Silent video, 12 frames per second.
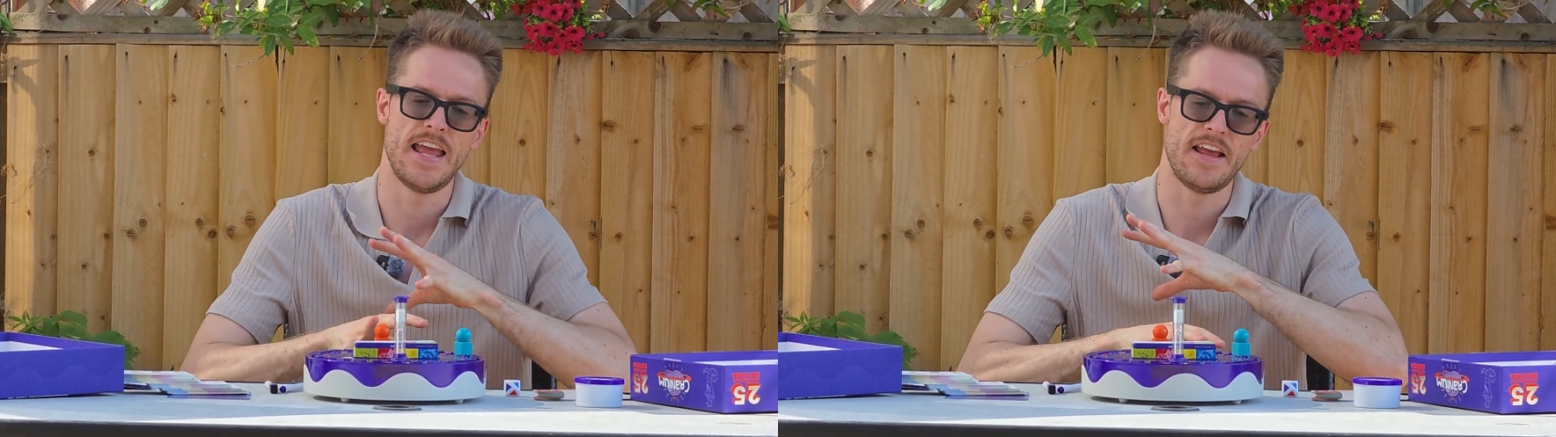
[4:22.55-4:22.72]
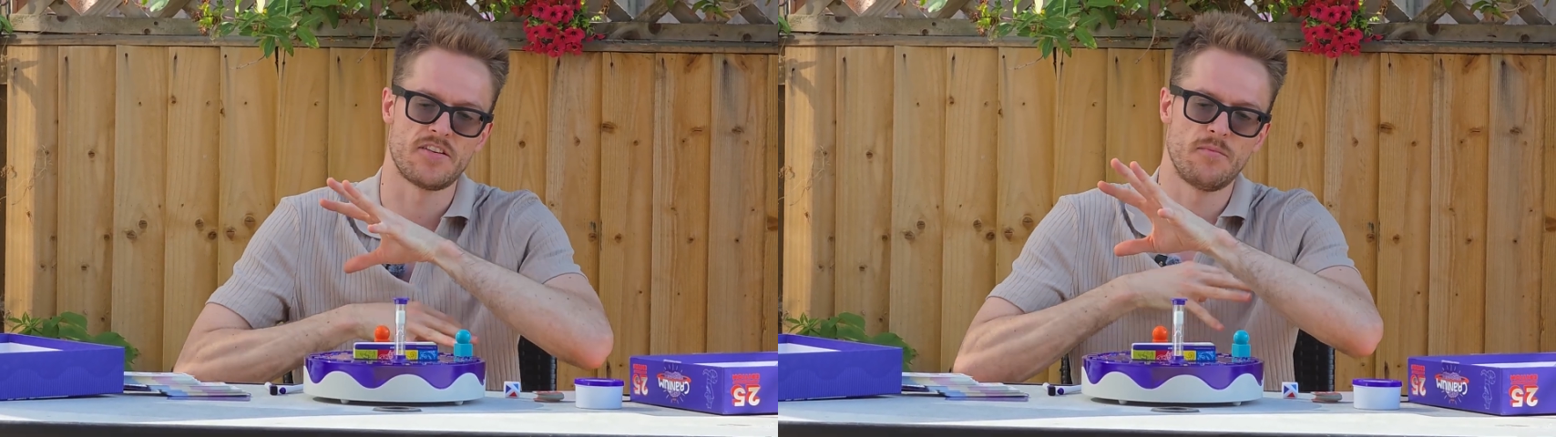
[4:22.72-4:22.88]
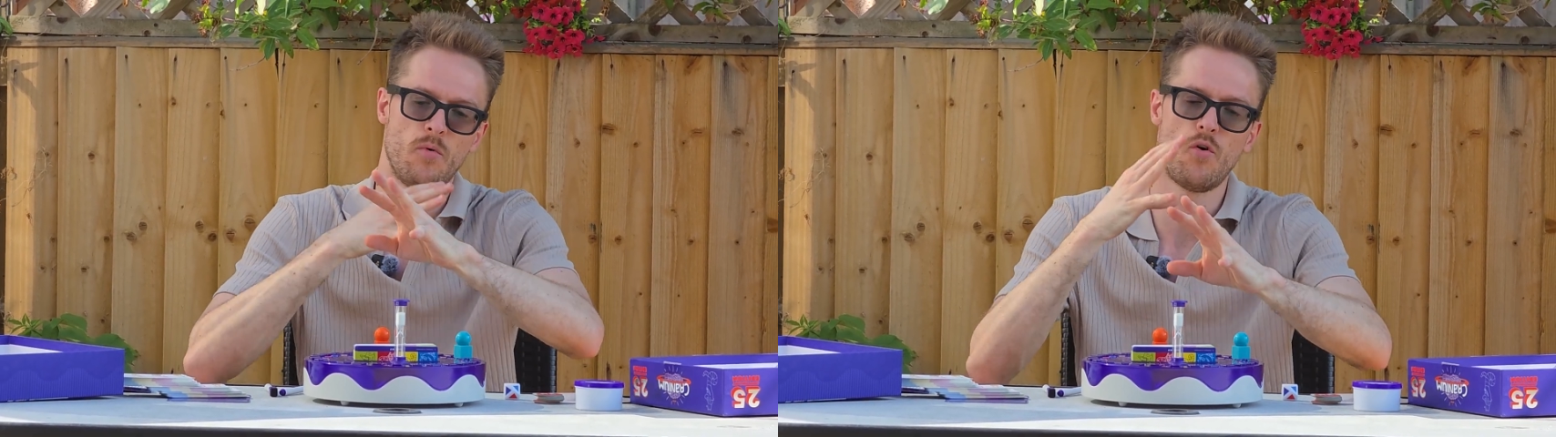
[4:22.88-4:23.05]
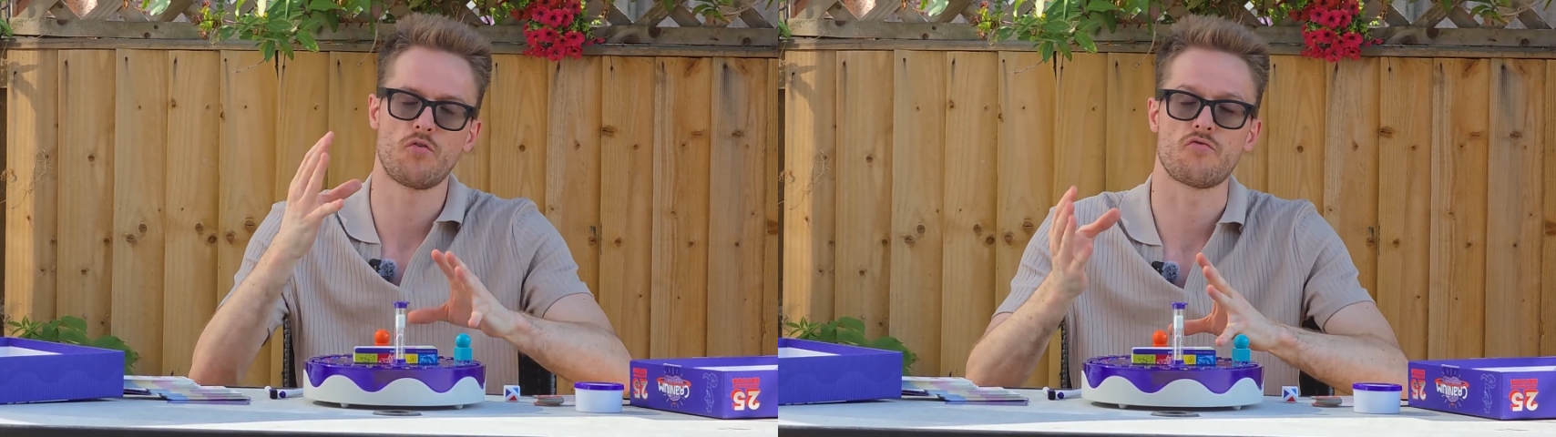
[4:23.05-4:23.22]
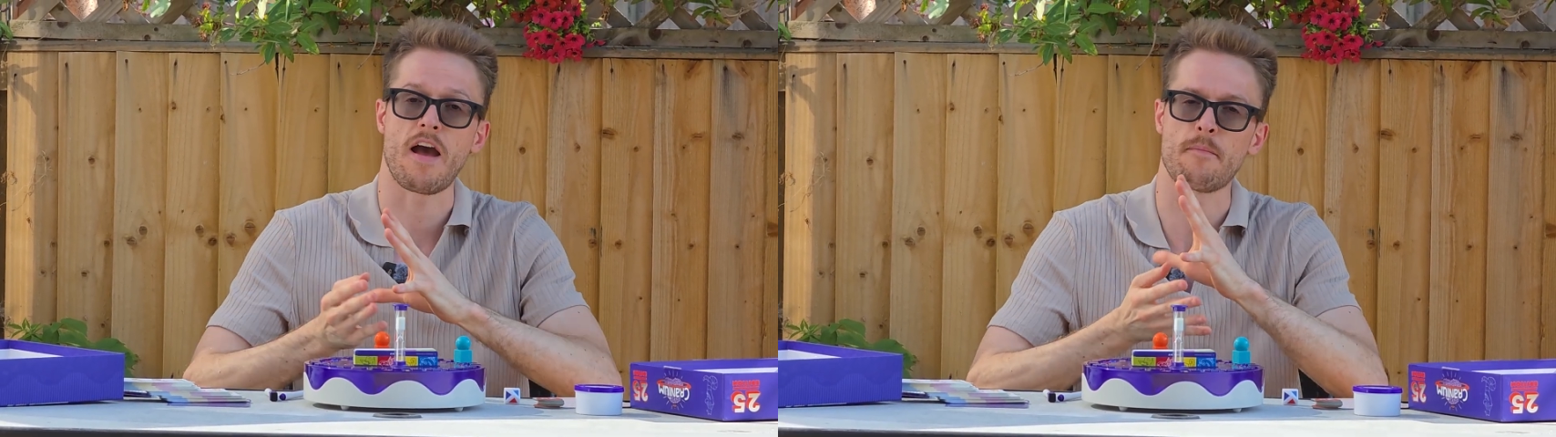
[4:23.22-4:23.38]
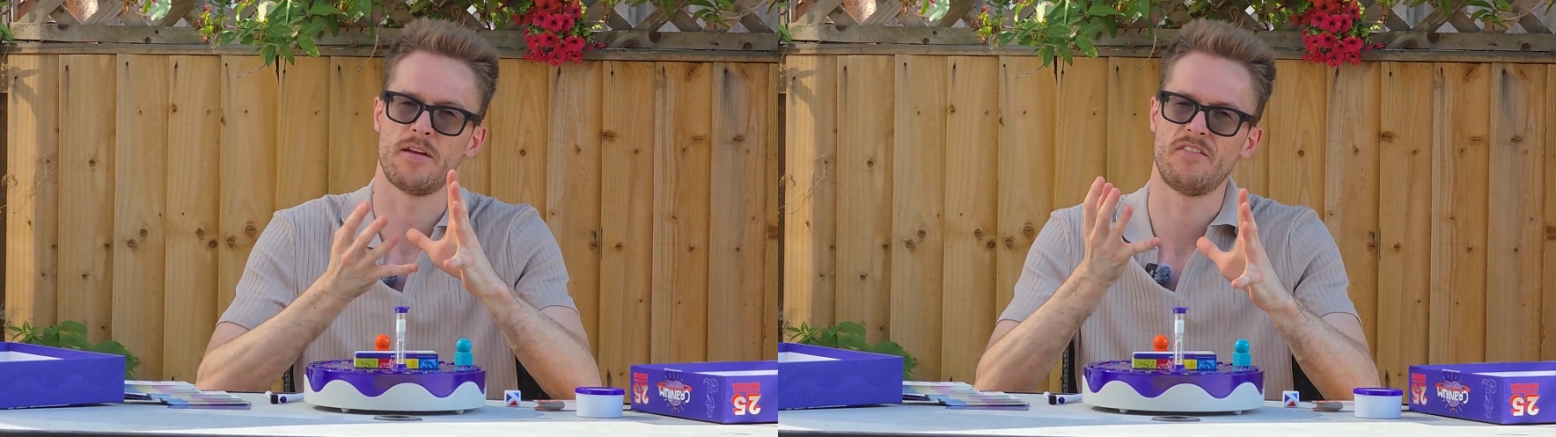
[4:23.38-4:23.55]
It's a more
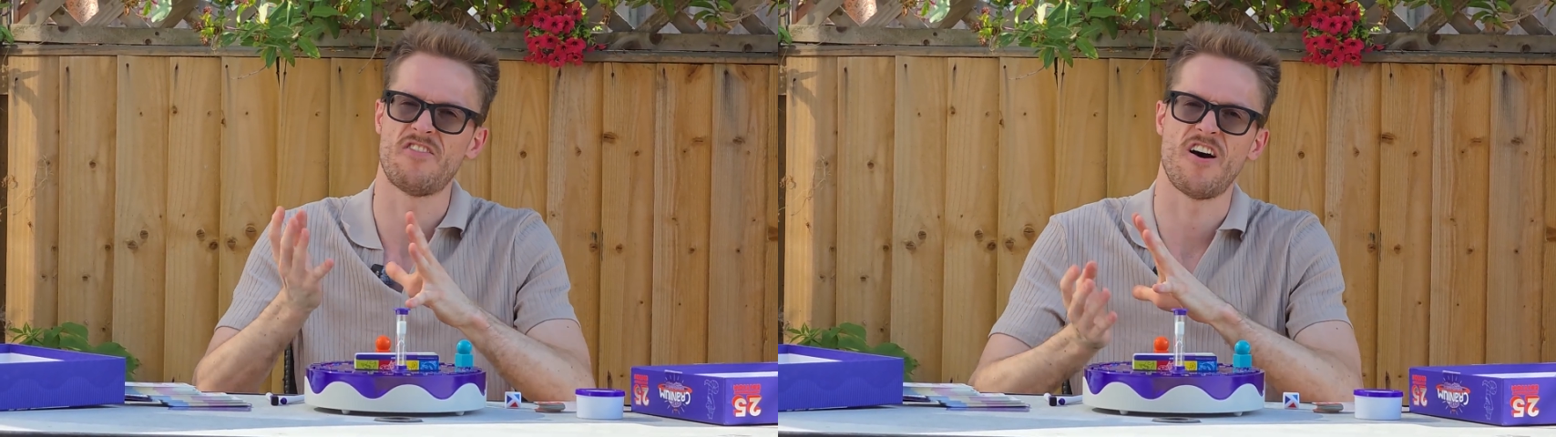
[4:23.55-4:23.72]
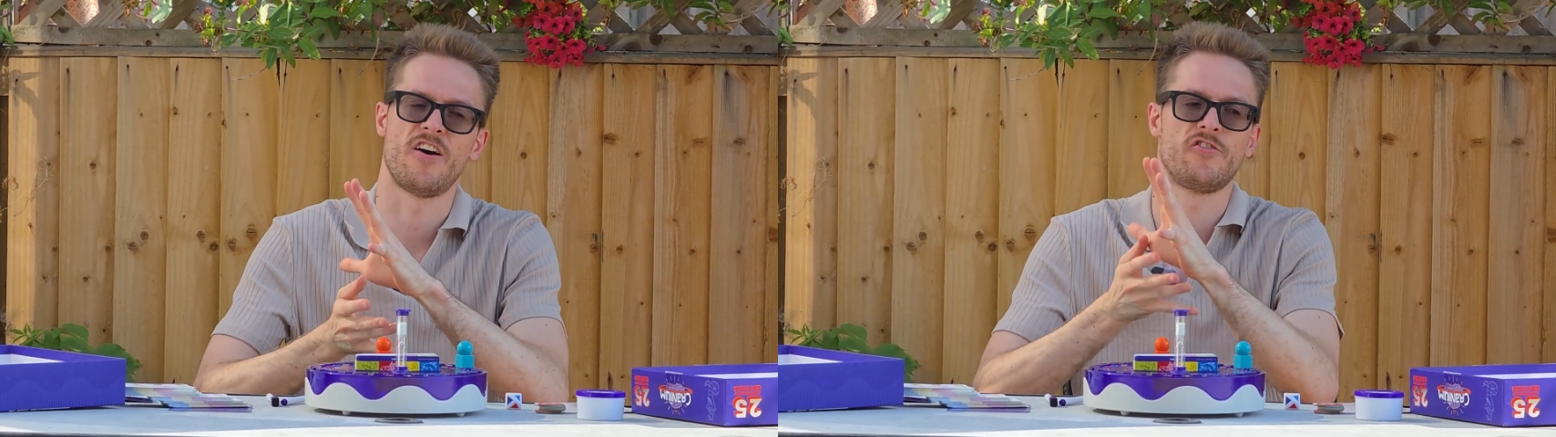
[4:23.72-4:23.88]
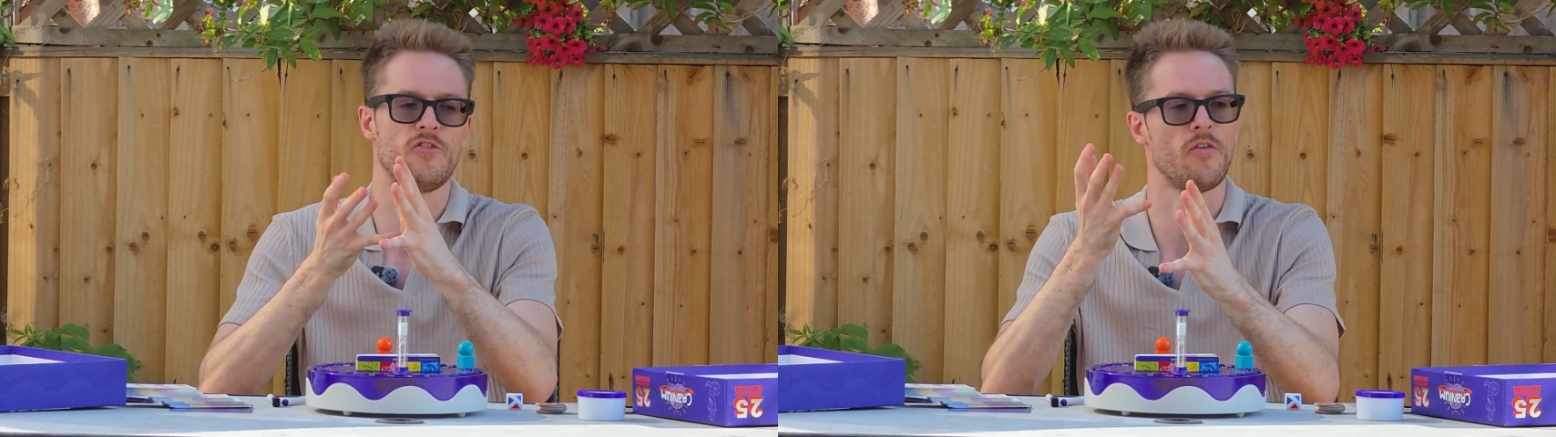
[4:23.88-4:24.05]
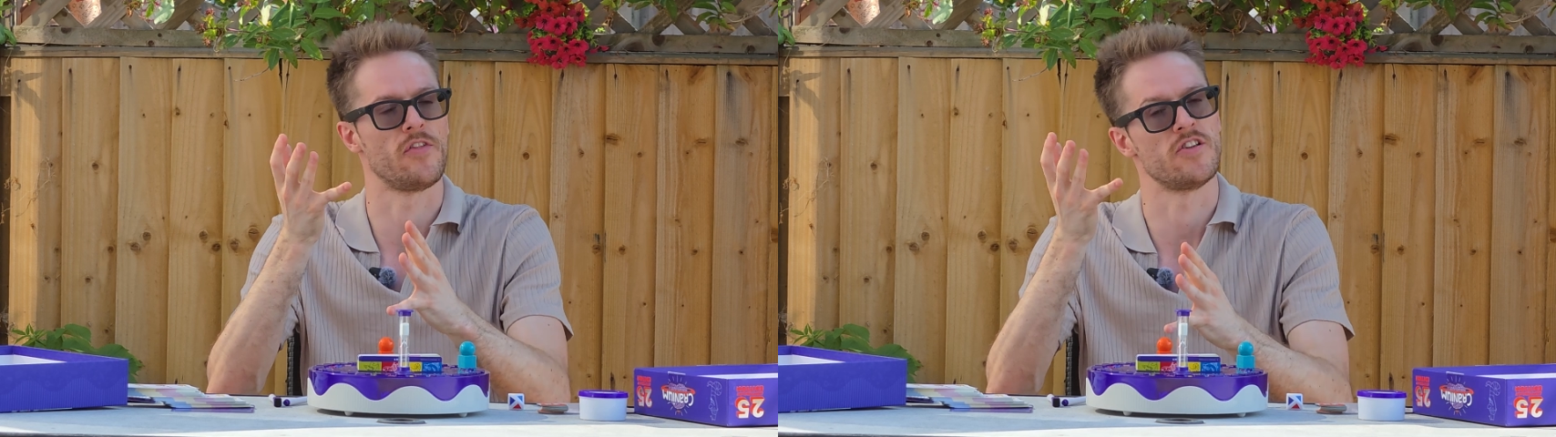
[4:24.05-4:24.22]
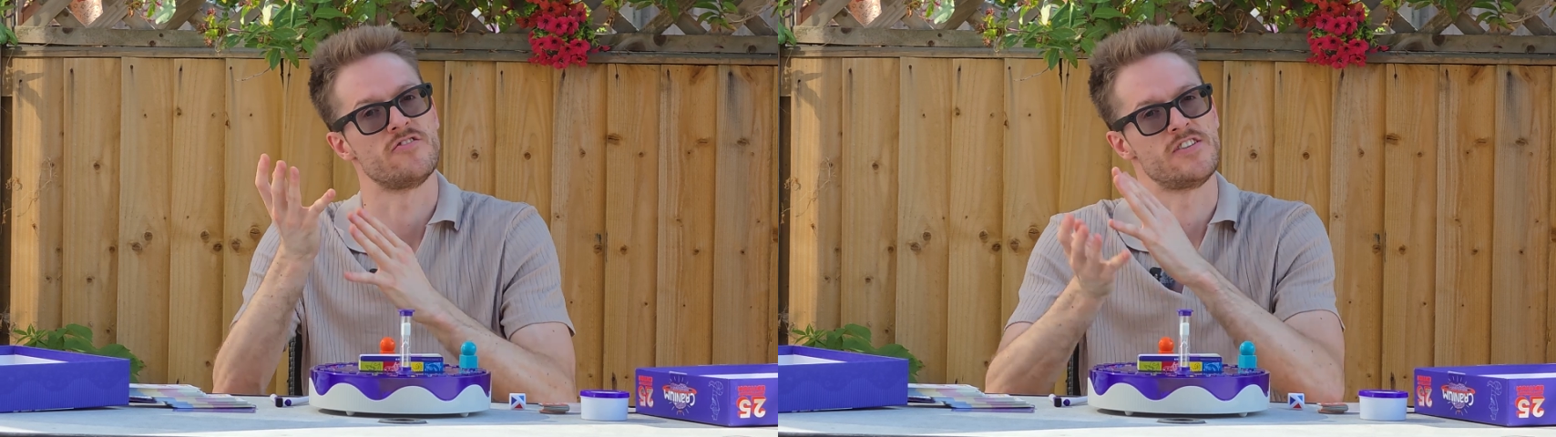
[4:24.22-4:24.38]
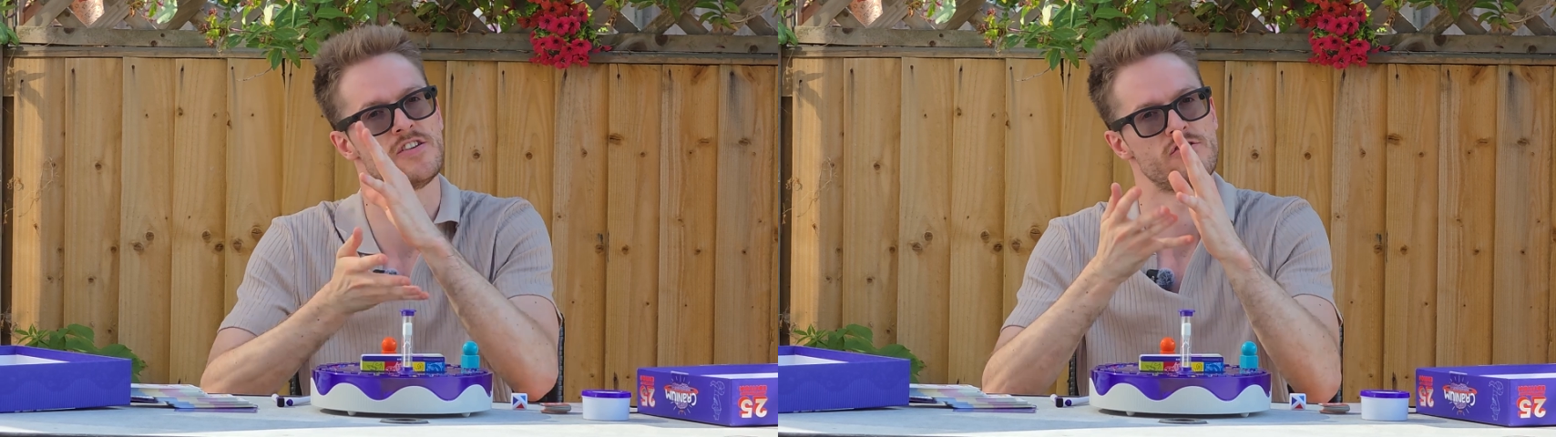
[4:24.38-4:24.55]
rapid version of the
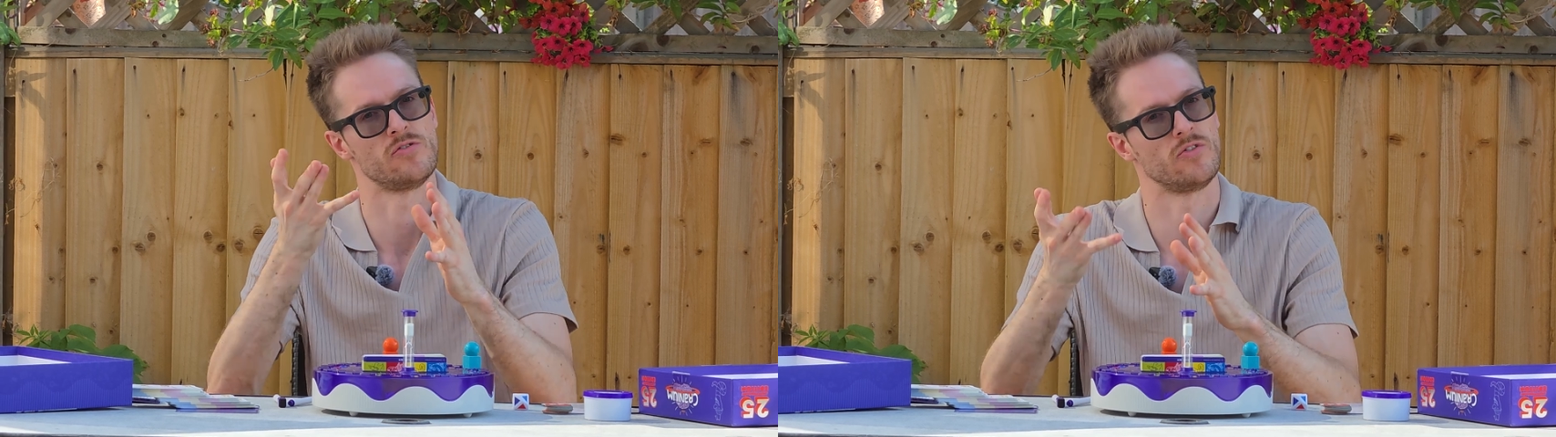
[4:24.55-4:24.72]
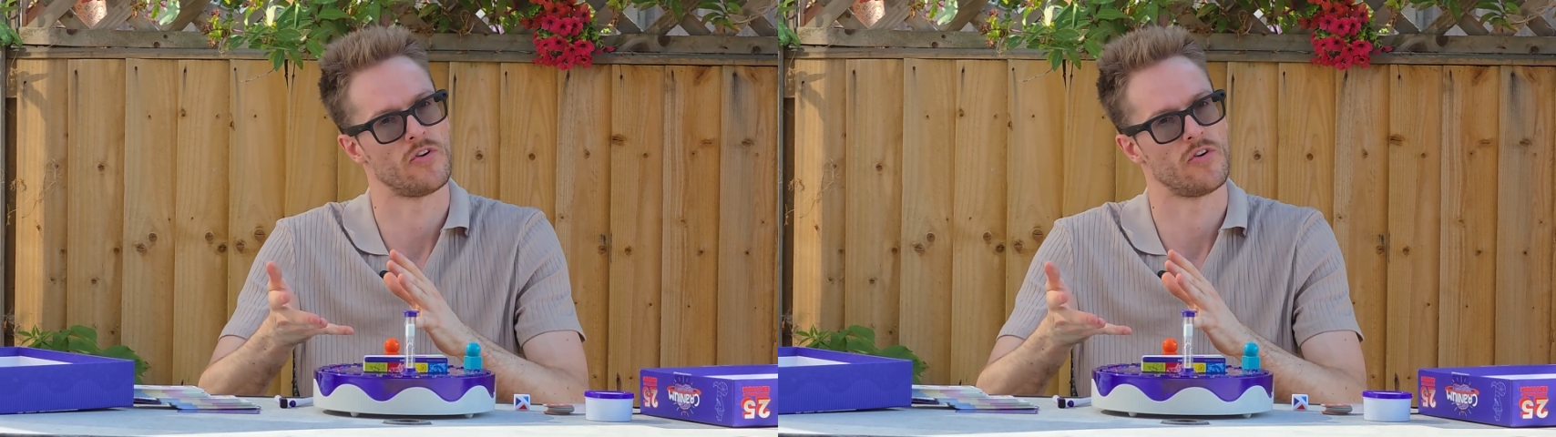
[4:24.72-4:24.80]
traditional